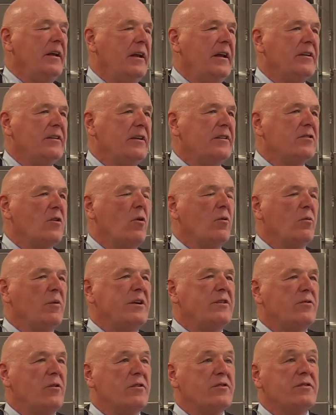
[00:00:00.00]
its own
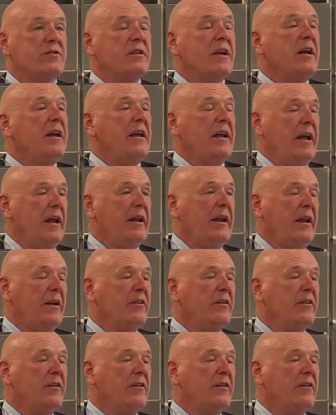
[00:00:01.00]
resources, it,